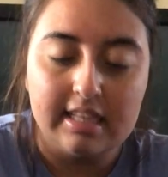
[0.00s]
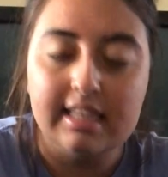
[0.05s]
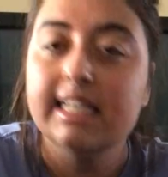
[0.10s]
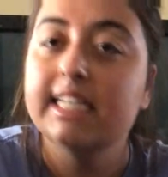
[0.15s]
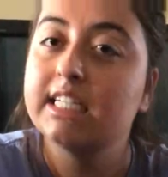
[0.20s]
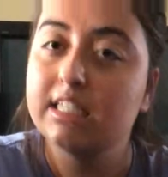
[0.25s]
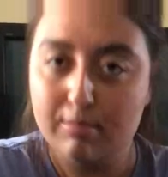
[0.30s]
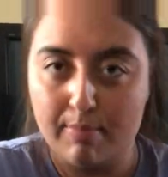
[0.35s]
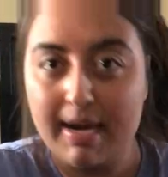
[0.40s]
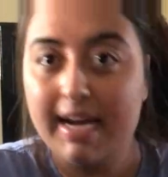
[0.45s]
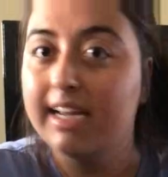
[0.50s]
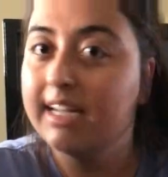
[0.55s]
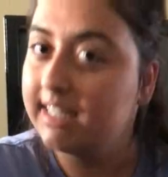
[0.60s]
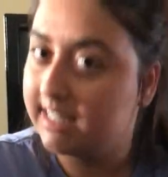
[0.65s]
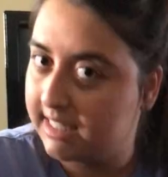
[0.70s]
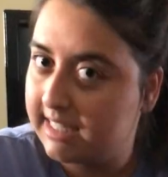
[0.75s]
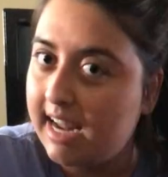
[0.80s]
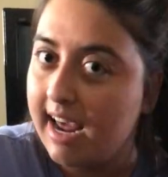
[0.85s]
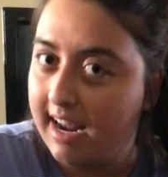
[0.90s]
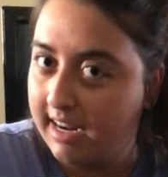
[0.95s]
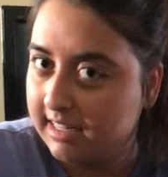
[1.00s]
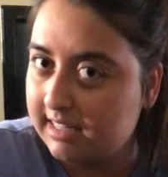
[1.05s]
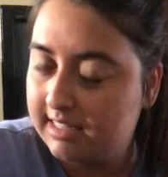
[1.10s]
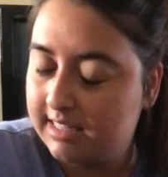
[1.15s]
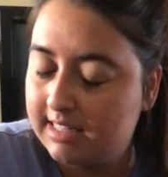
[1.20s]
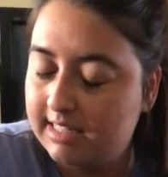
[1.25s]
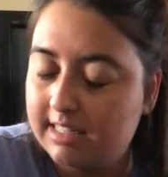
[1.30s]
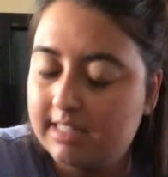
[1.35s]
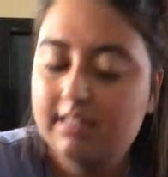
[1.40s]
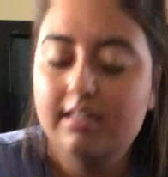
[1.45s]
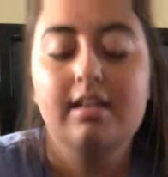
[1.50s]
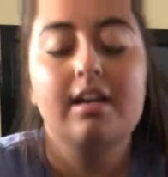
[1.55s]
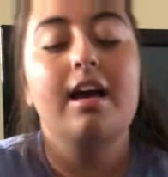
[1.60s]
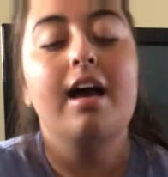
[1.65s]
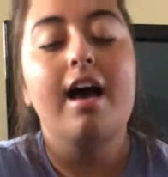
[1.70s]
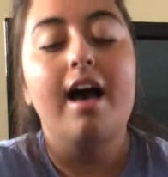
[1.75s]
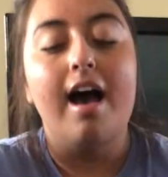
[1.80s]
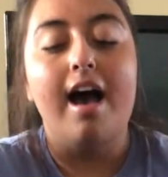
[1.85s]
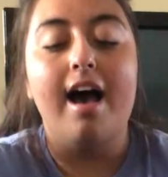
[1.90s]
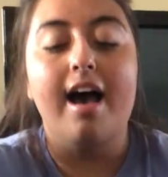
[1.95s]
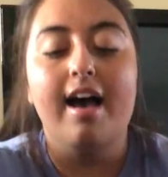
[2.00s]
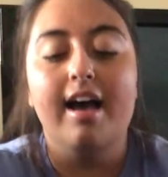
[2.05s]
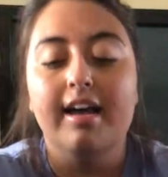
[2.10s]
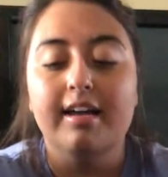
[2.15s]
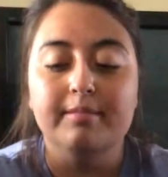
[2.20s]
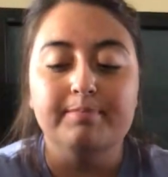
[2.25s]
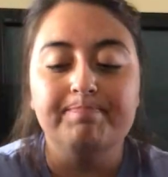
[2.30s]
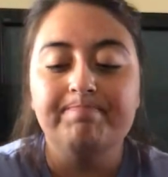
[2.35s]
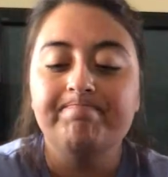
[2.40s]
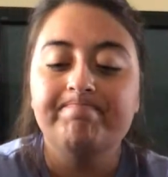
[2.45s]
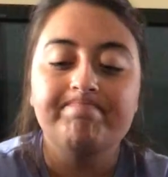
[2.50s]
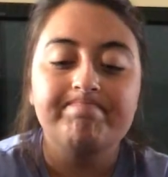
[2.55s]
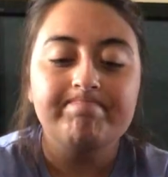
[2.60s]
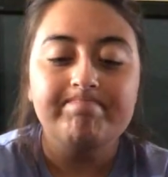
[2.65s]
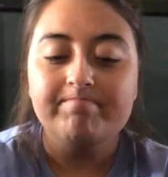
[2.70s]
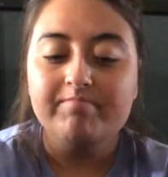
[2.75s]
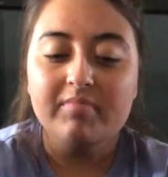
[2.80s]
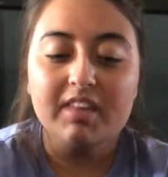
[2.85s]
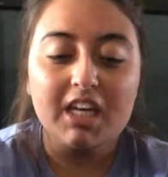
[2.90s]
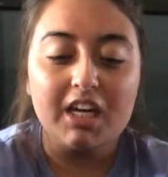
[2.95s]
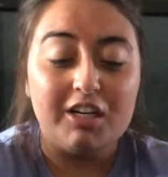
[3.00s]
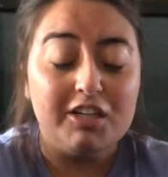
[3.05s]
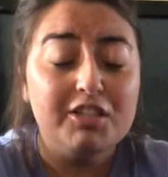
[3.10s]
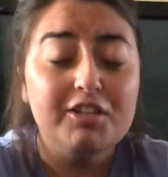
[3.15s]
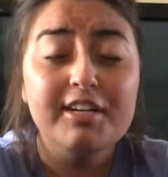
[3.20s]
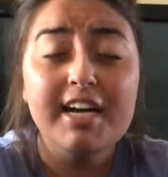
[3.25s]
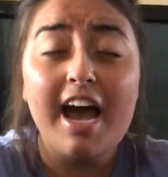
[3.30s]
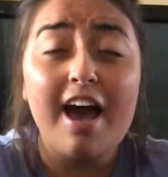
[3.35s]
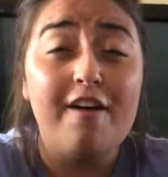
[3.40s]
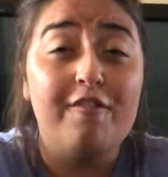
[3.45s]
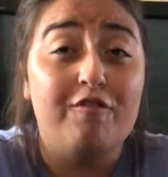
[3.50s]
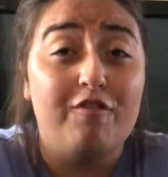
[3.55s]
This makes sense. So yeah,